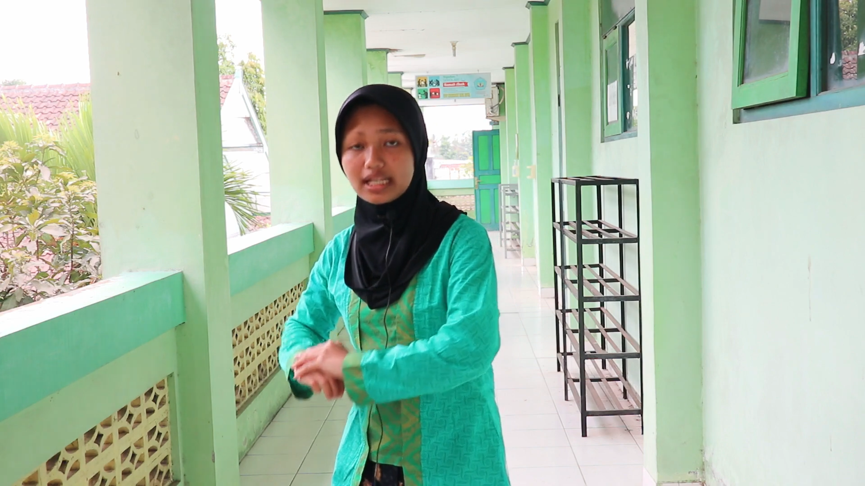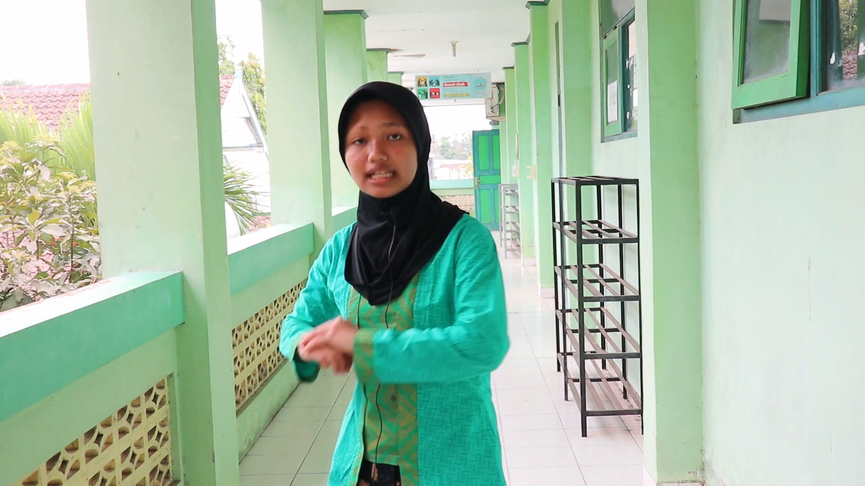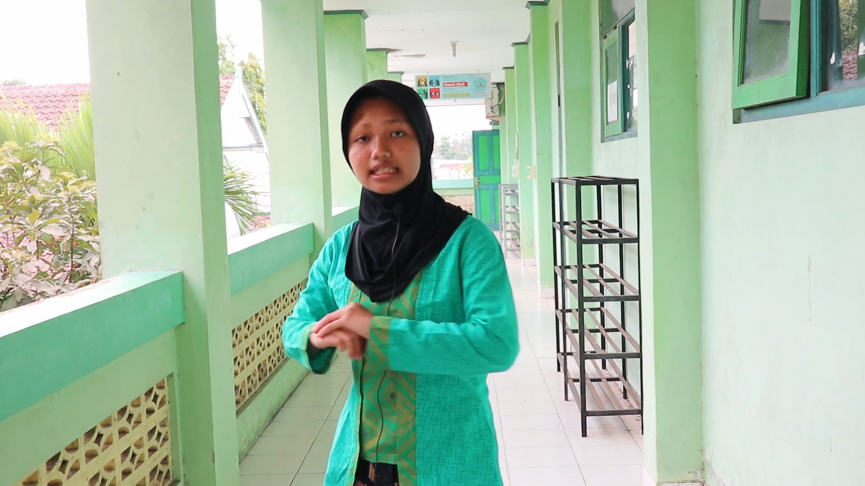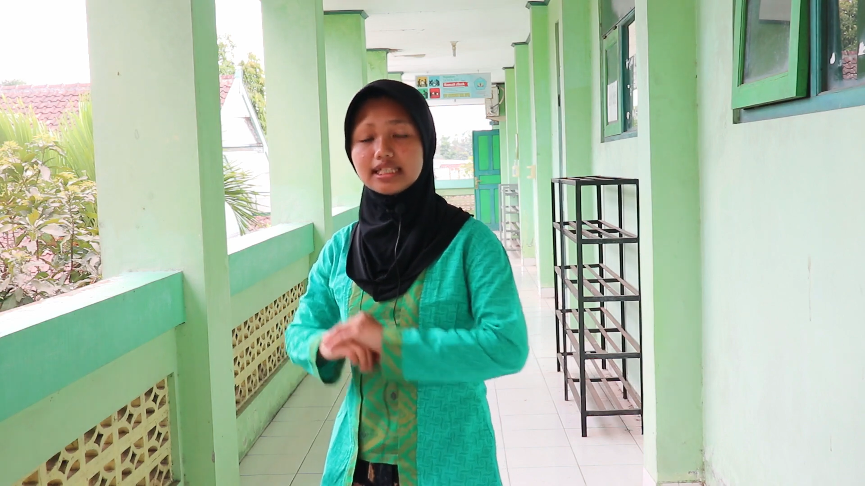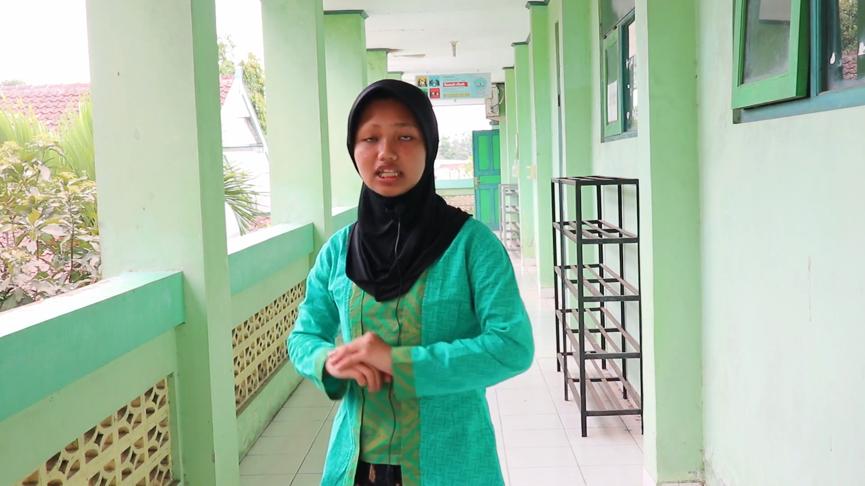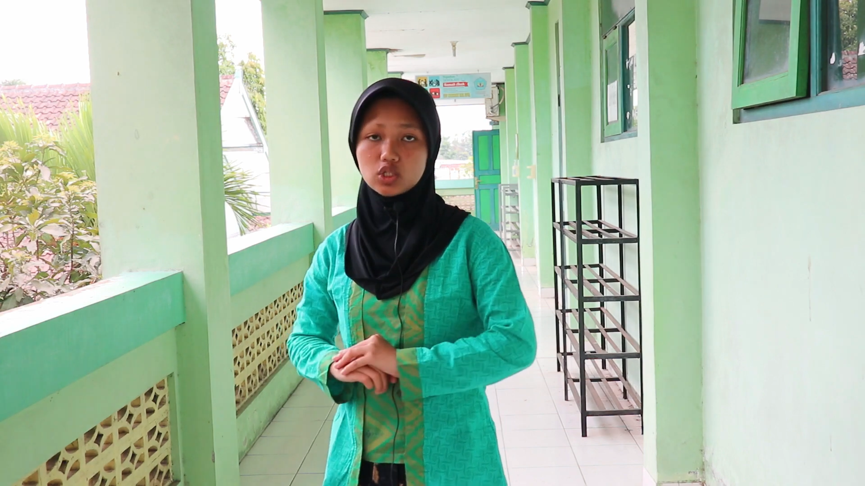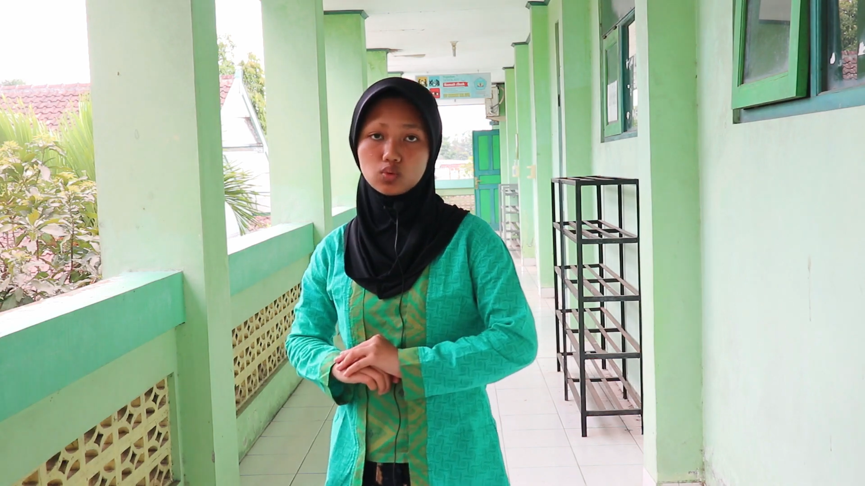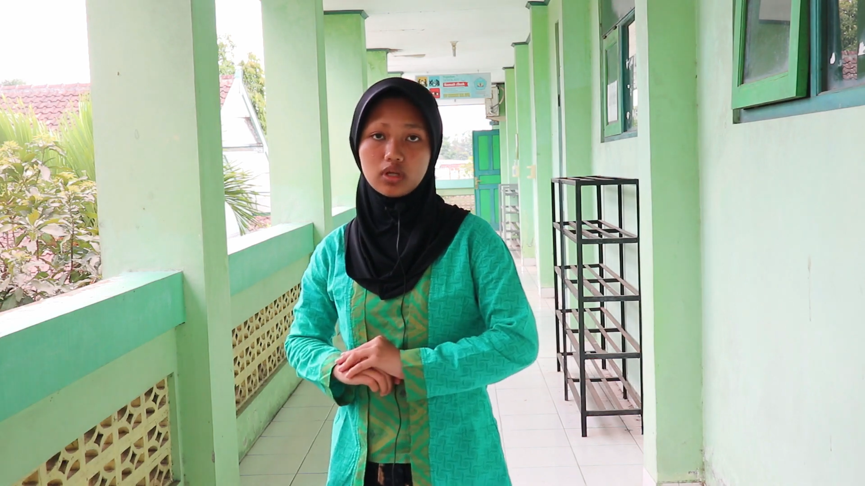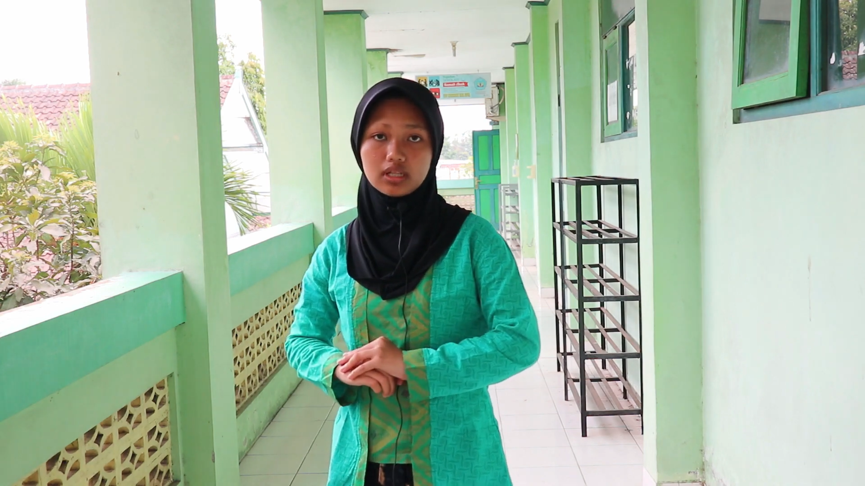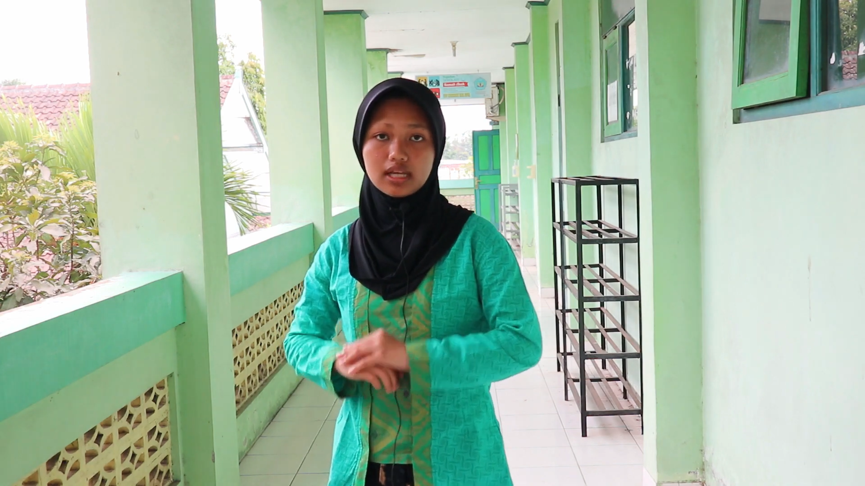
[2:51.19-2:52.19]
with a
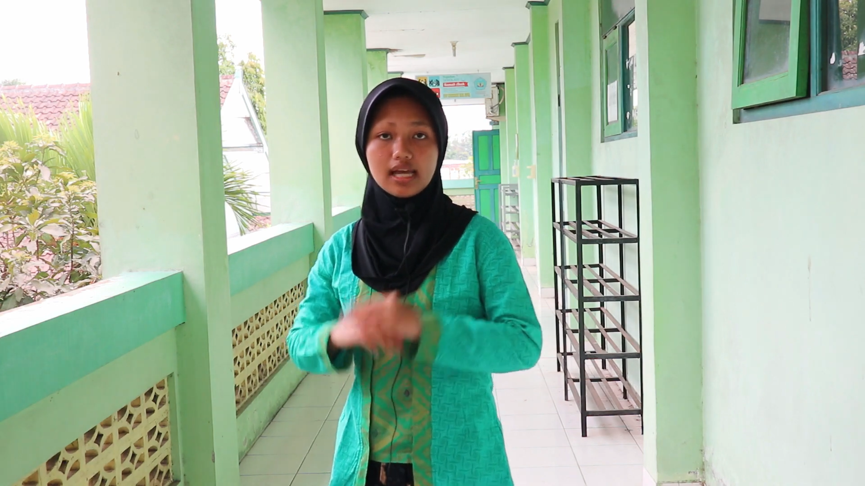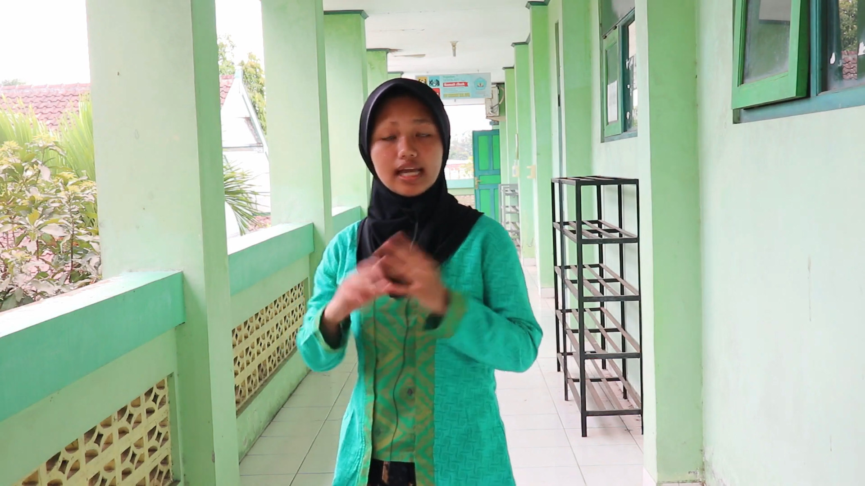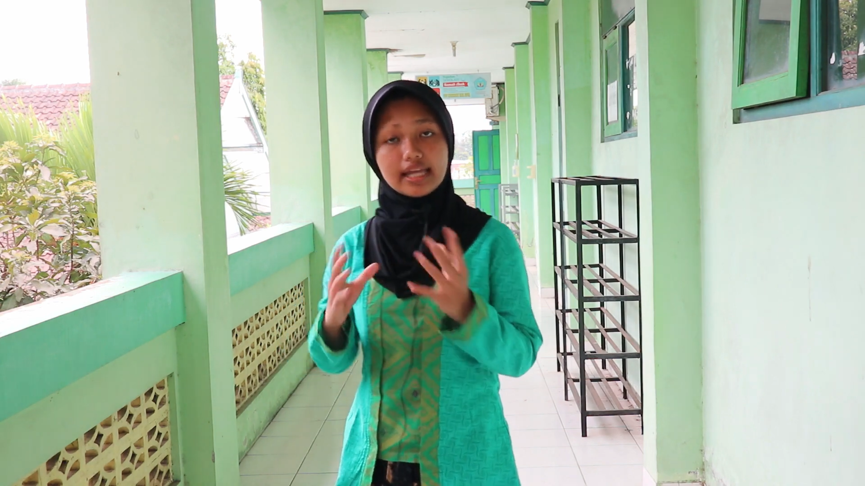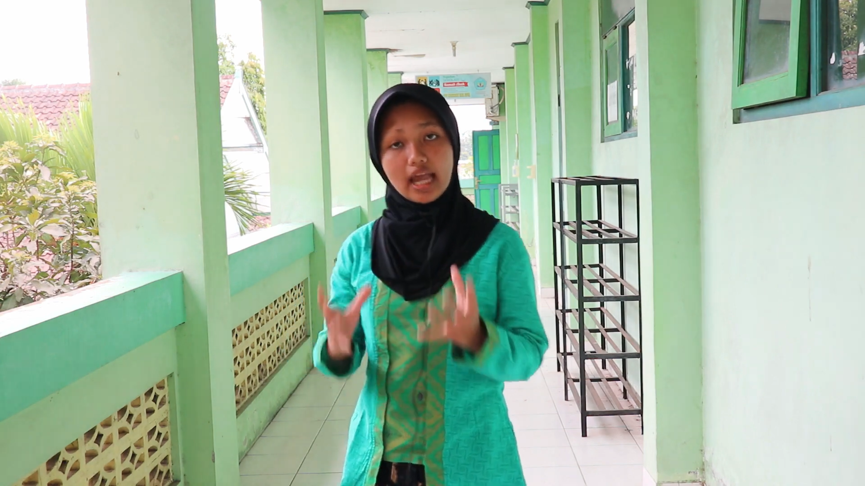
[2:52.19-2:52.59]
stick to walk